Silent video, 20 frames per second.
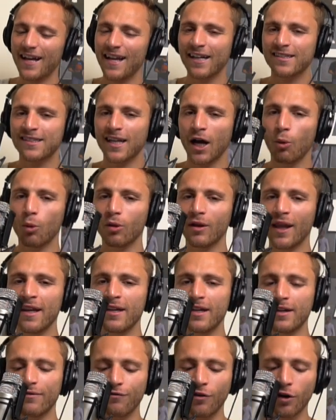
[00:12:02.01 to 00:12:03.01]
and that's how we'll
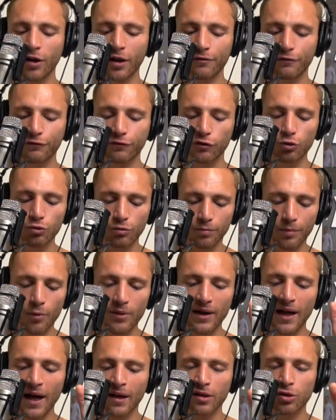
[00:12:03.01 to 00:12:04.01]
end it. Fucking fruit. But
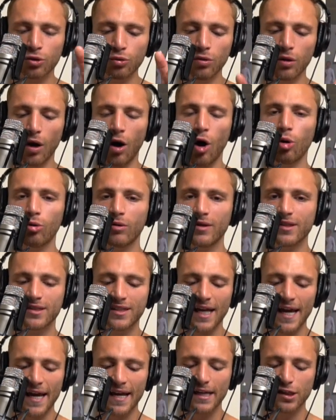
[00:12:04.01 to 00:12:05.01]
we gotta do on
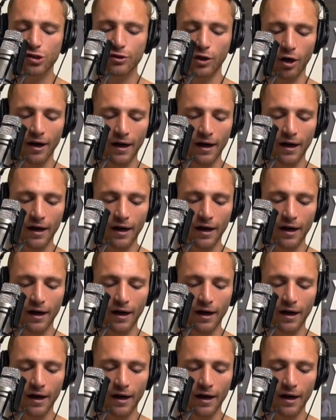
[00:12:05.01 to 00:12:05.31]
this day in history.